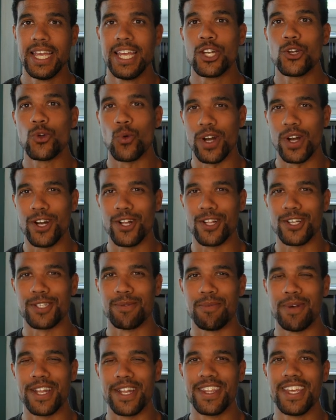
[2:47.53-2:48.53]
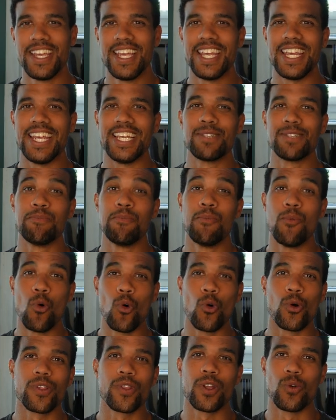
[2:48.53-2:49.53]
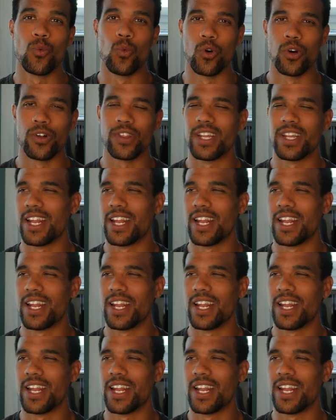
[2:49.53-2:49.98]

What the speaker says: $20 a month is more than worth it.